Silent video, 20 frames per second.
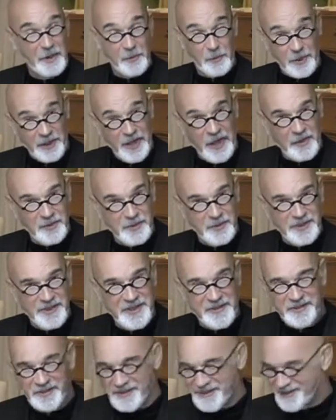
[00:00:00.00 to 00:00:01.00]
100
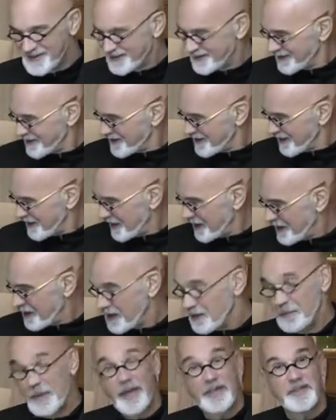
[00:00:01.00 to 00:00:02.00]
different
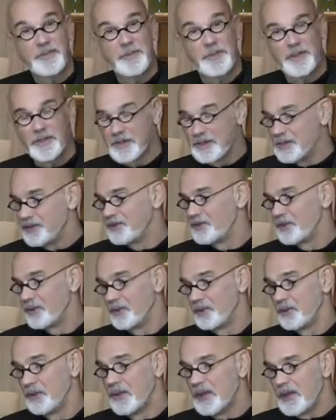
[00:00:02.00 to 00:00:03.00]
possibilities for
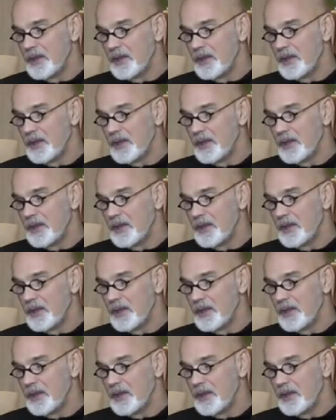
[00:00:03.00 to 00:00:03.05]
you.